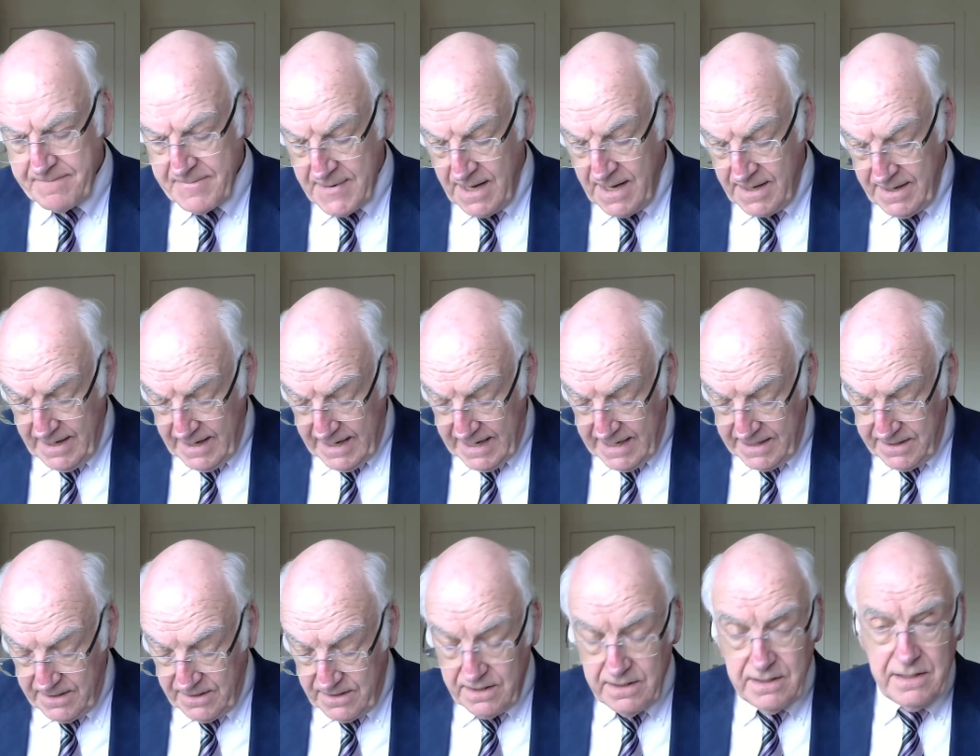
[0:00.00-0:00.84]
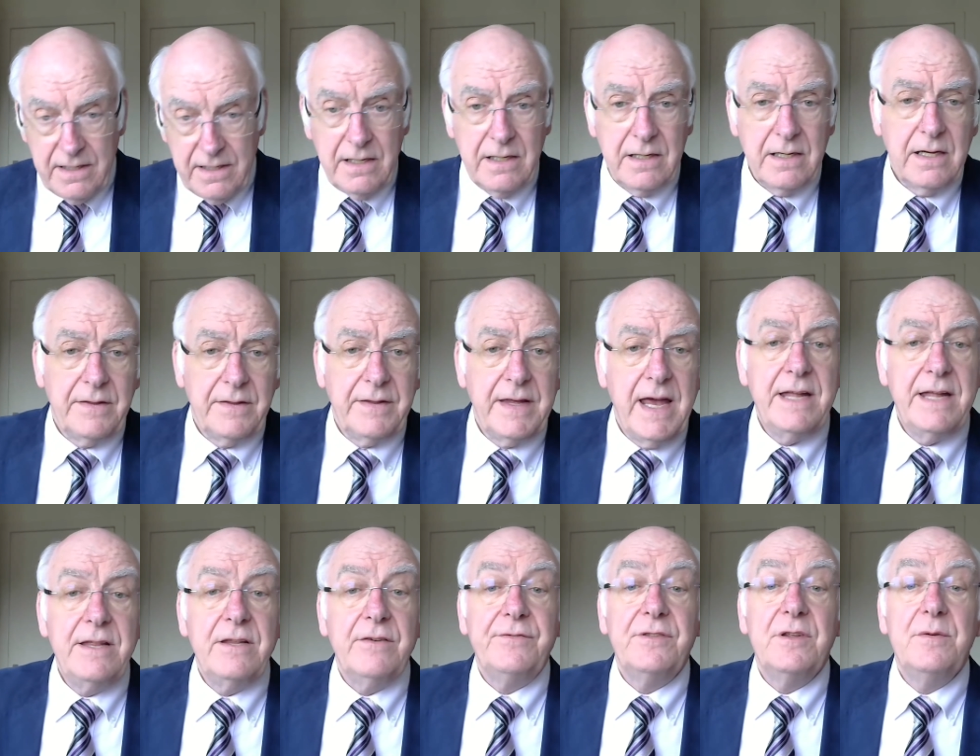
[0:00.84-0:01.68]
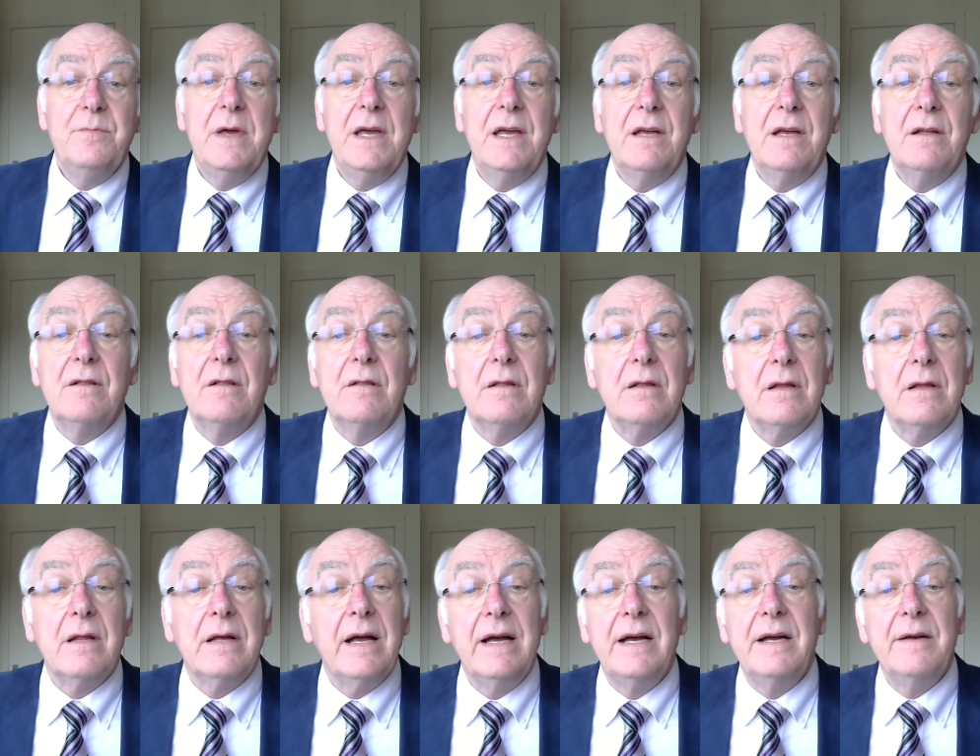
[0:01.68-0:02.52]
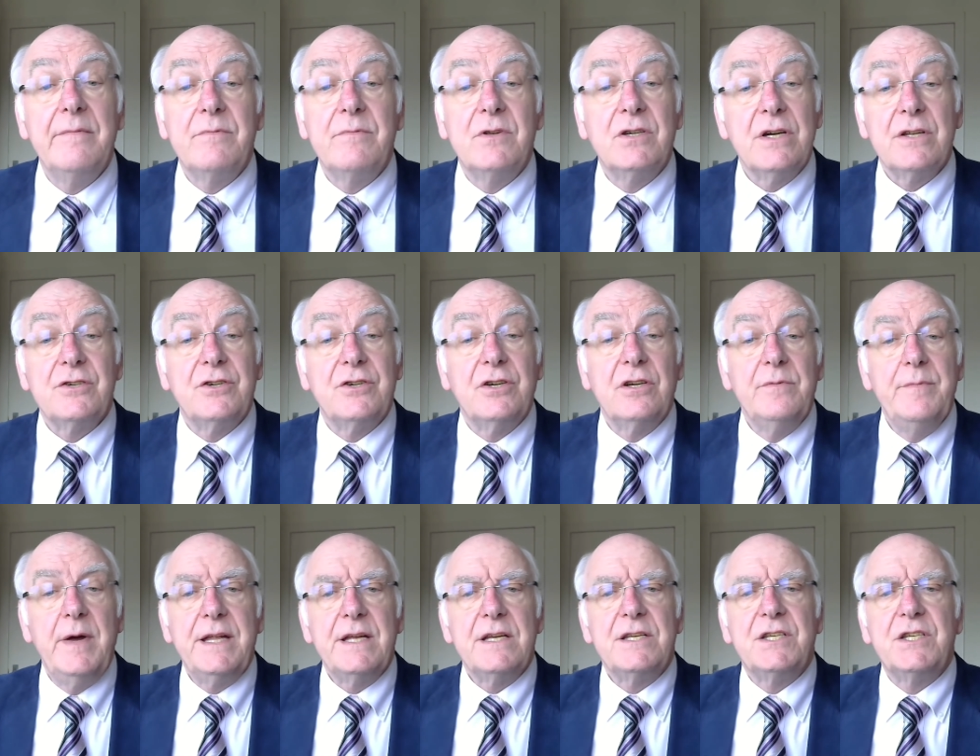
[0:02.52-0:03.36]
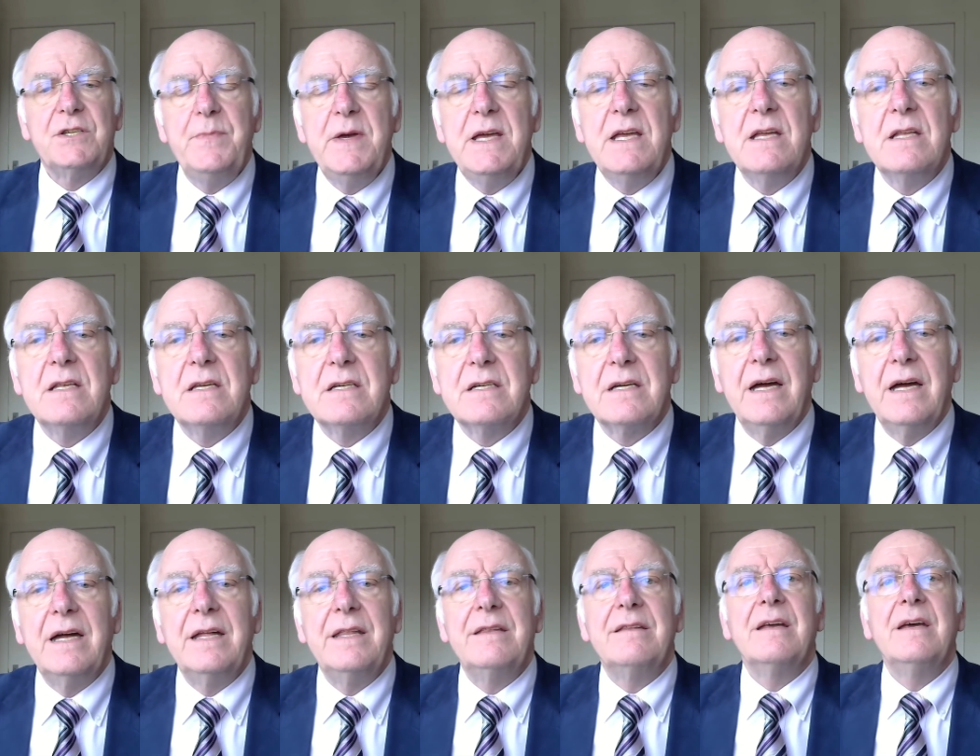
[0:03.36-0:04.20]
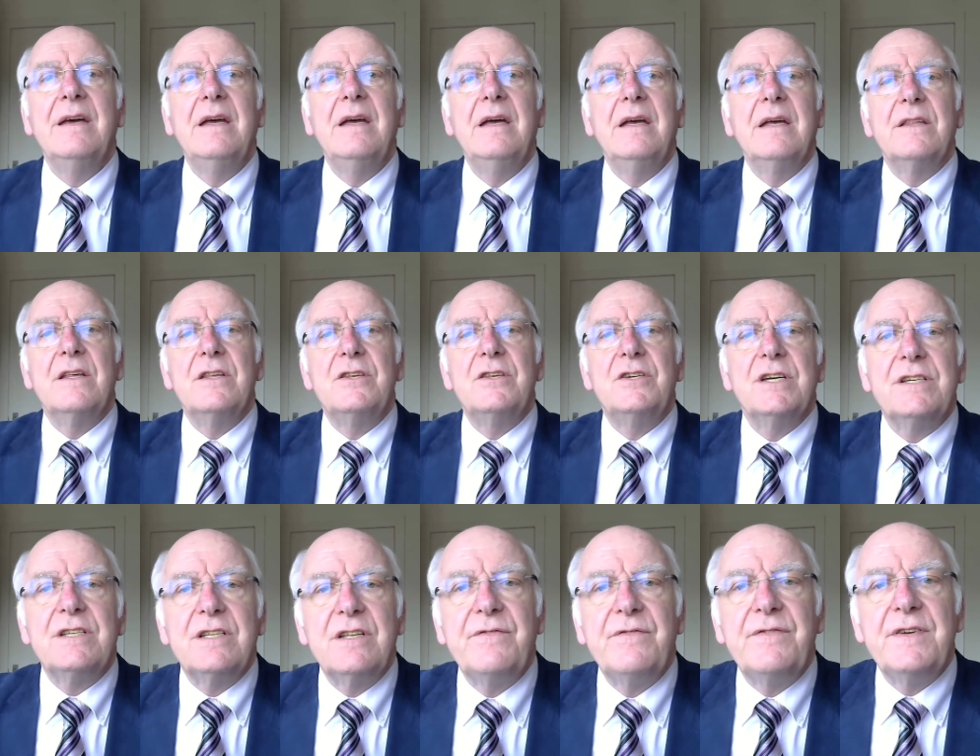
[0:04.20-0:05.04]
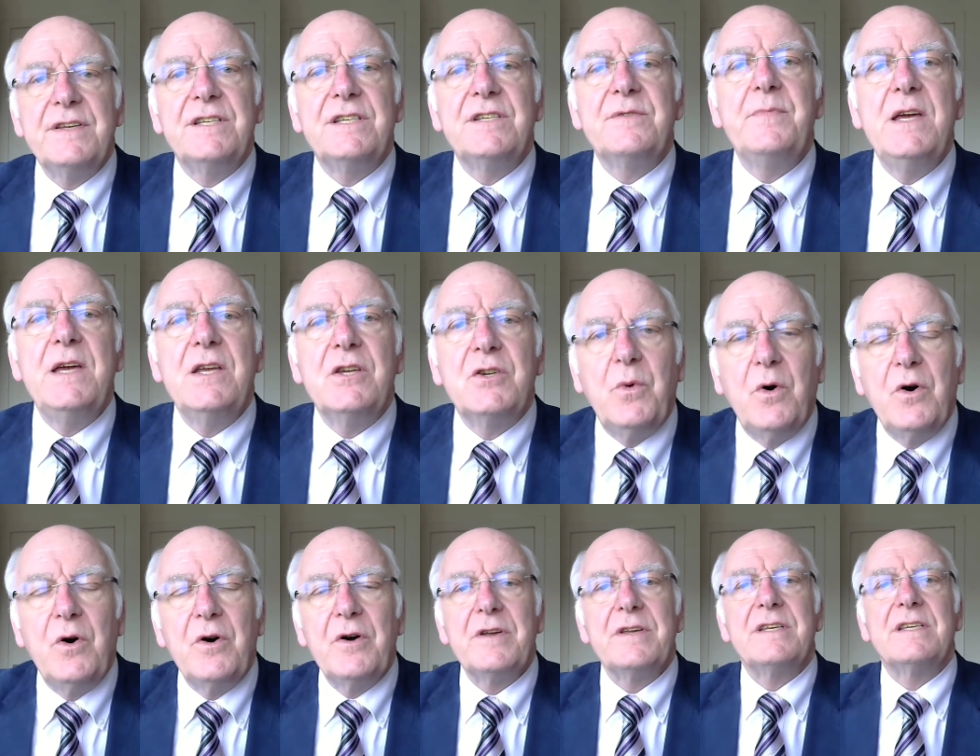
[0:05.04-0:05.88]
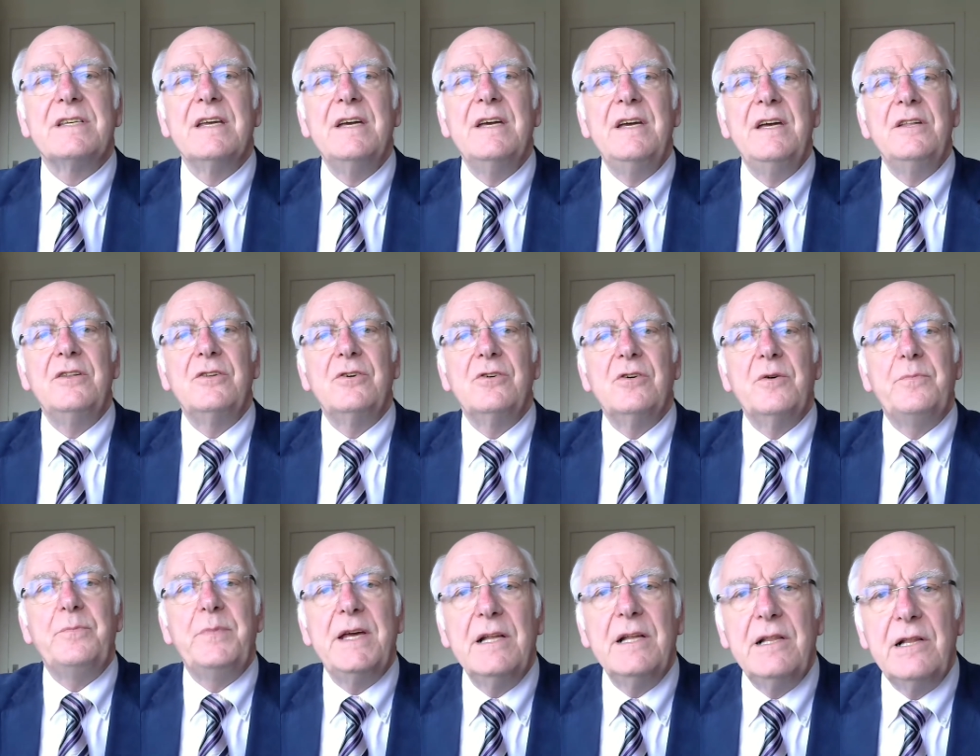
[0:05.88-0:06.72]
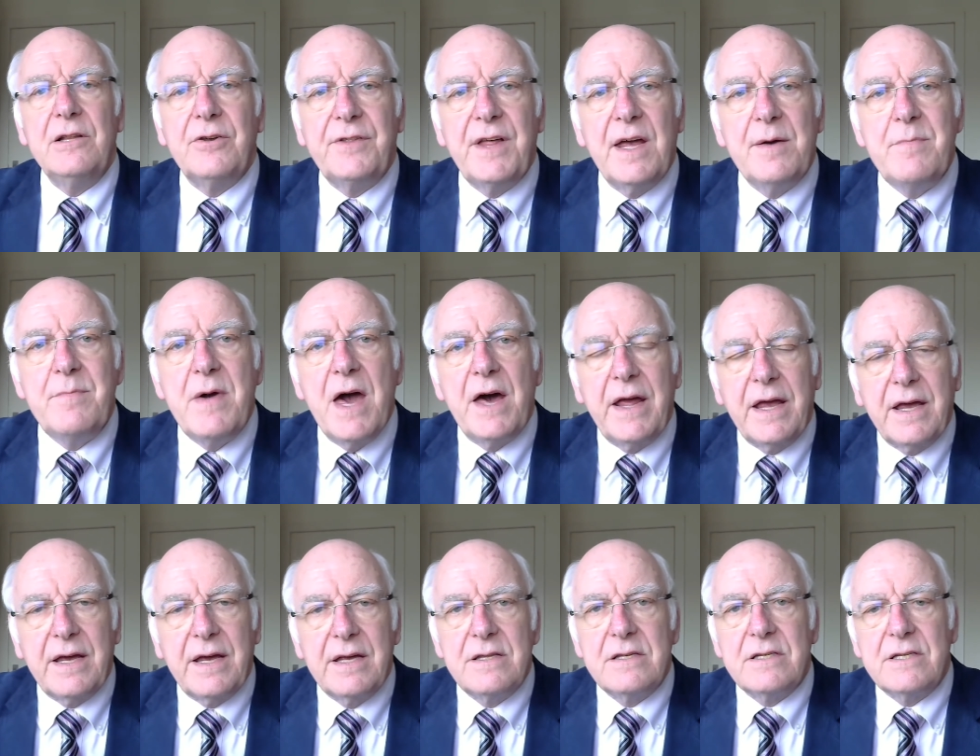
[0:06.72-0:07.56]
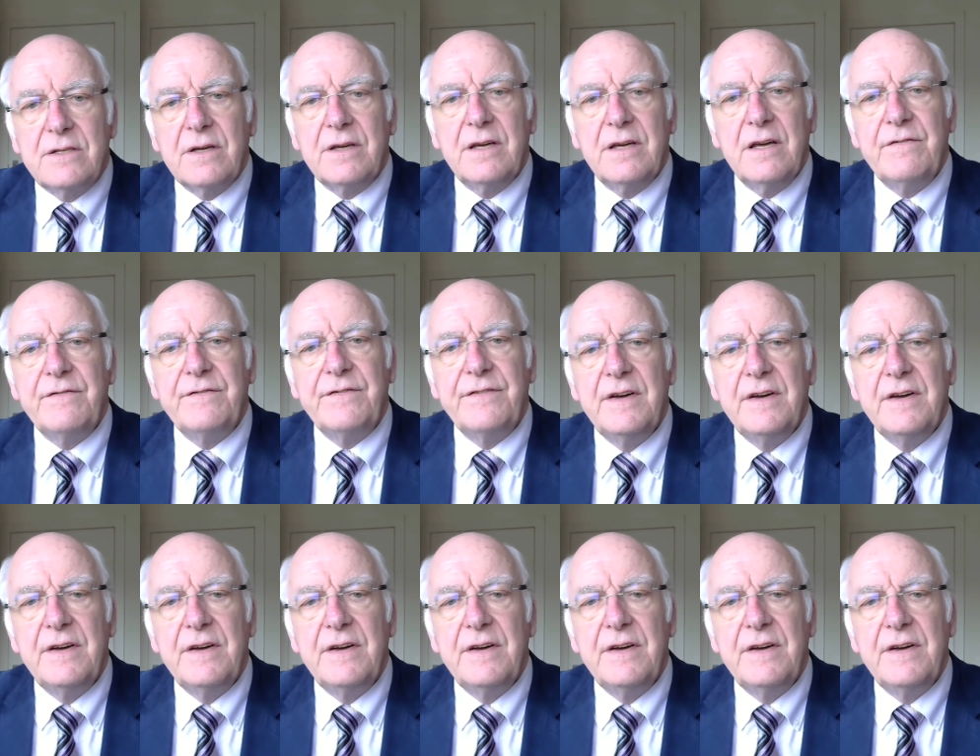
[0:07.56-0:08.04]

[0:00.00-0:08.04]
And at the end of the meal, um, Churchill made a speech, and the gist of his speech was to appeal to the Americans to give